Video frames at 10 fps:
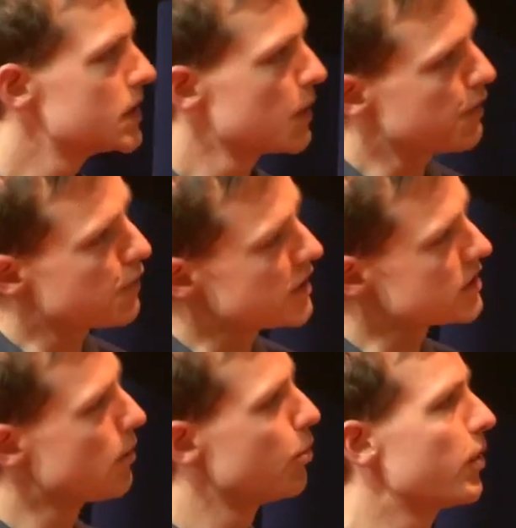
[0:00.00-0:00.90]
So if, for
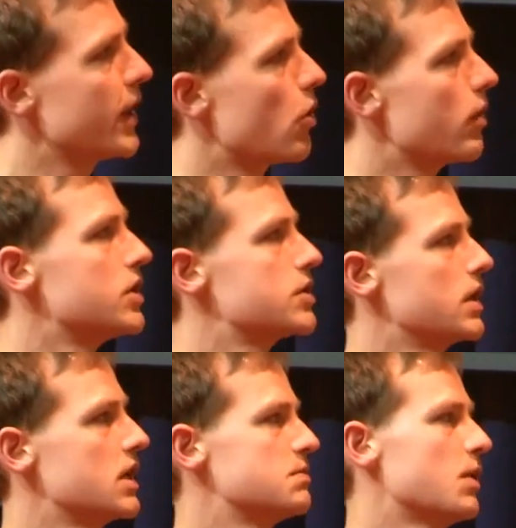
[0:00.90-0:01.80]
example, that orange
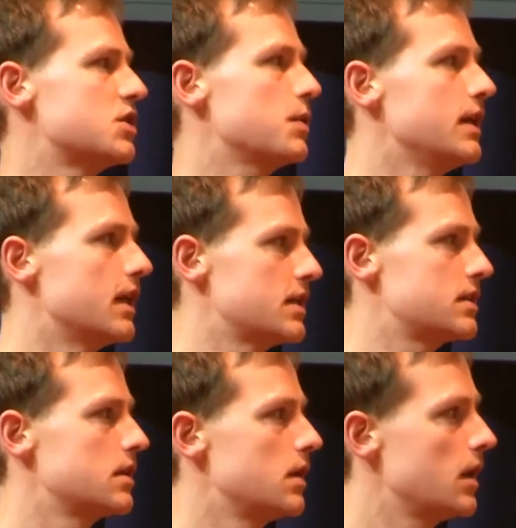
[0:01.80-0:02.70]
thing is my tweet
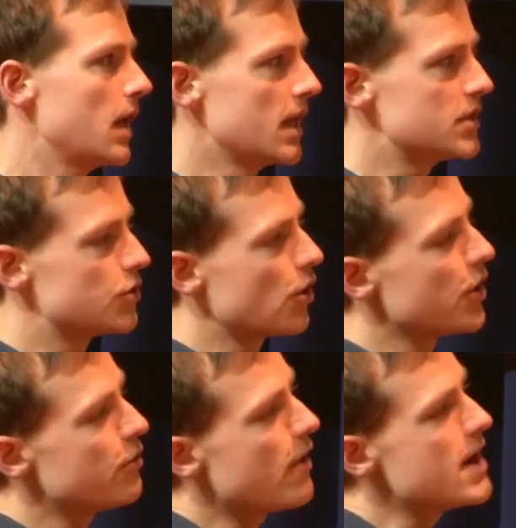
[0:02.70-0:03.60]
list, it's
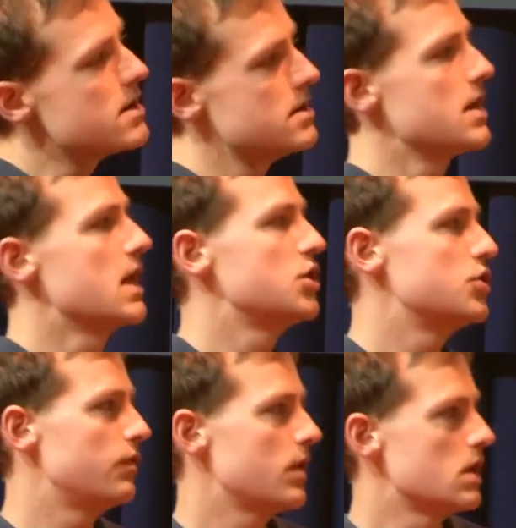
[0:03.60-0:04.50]
gone and rendered
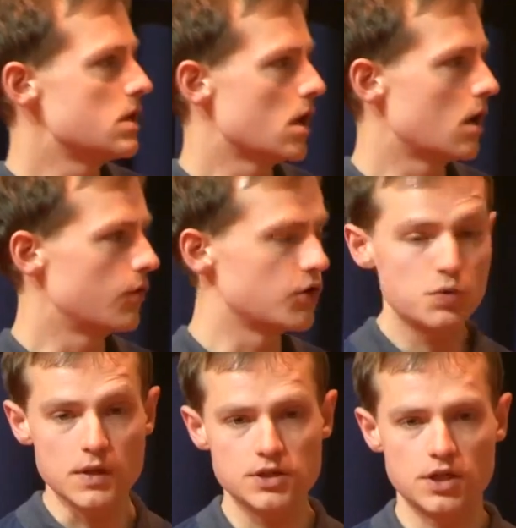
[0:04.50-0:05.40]
each of the
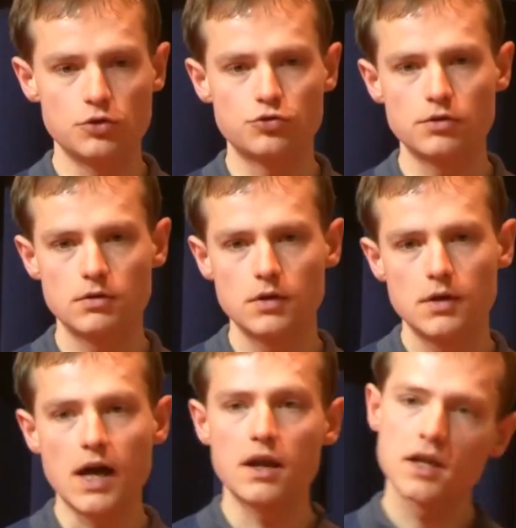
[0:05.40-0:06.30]
tweet children,
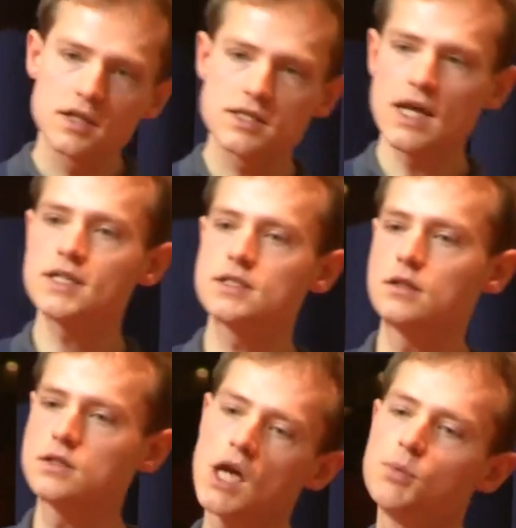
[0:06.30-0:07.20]
and I can test
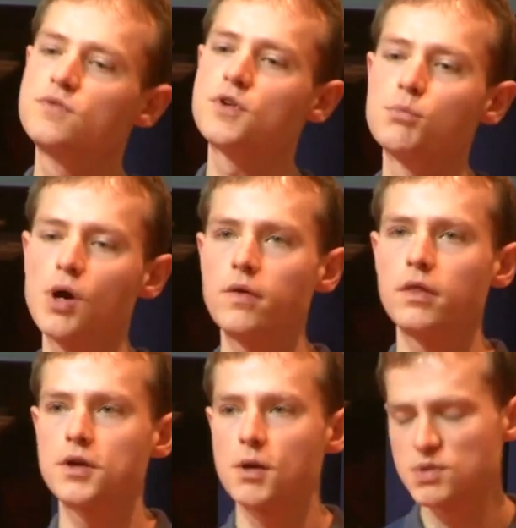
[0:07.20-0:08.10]
the type of
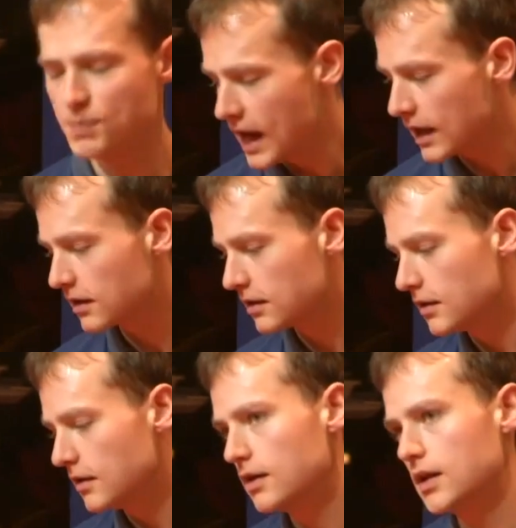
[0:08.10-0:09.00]
component that comes back,
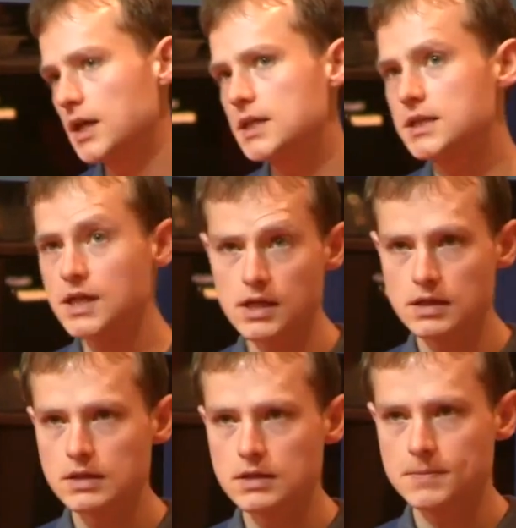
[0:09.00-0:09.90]
and I can say,
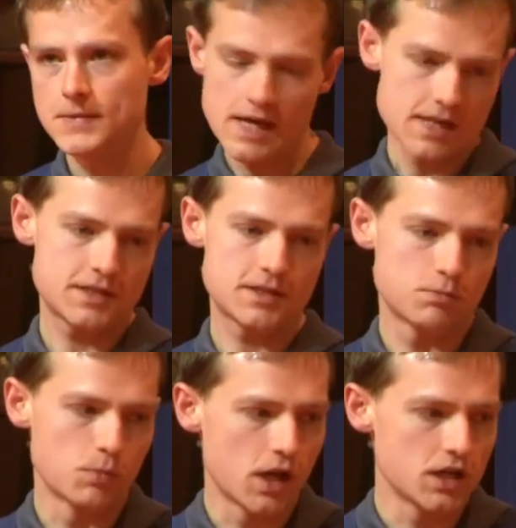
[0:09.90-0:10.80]
yes,
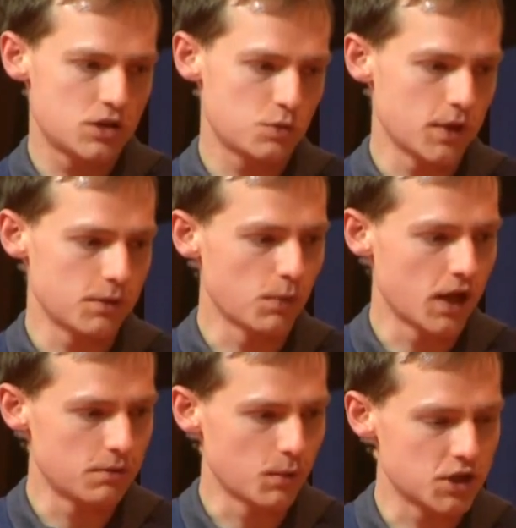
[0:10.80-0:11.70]
my
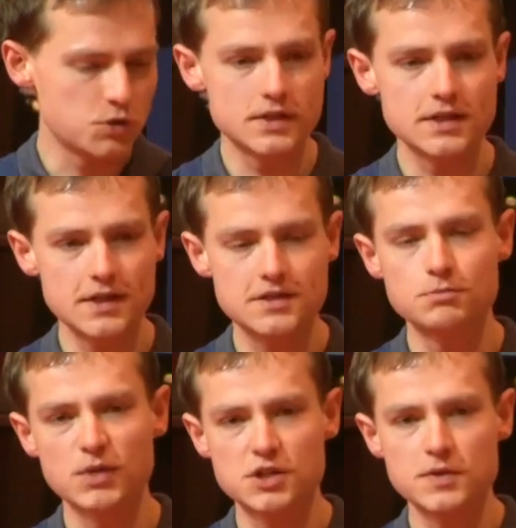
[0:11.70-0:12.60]
Twitter list,
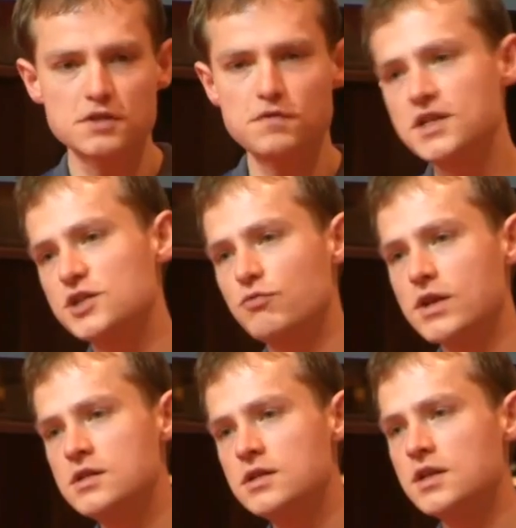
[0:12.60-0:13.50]
my Twitter feed is
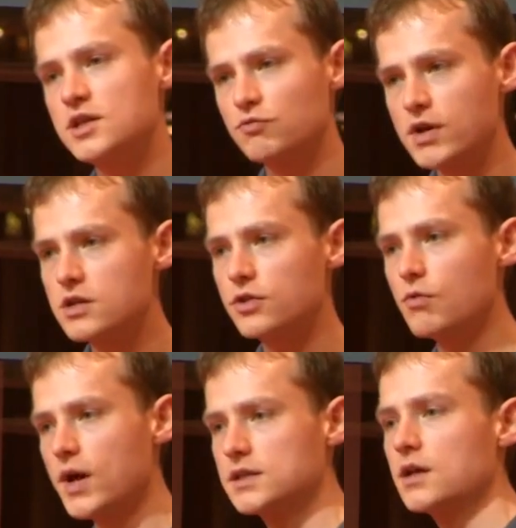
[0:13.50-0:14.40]
rendered, and it's rendered the
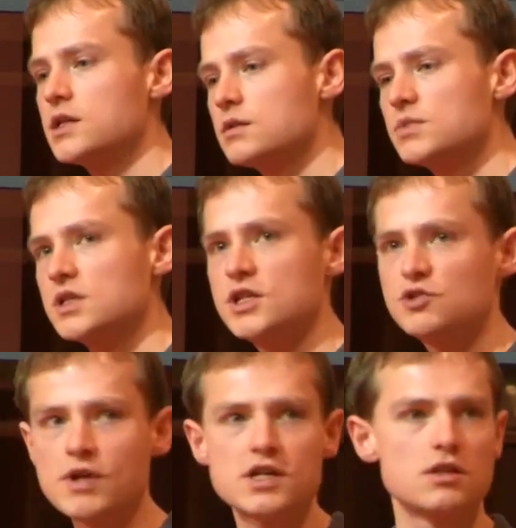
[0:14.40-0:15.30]
right items, and
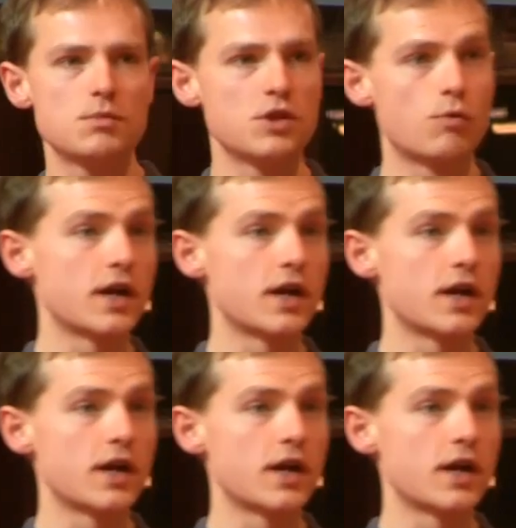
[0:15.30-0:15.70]
it's rendered them in the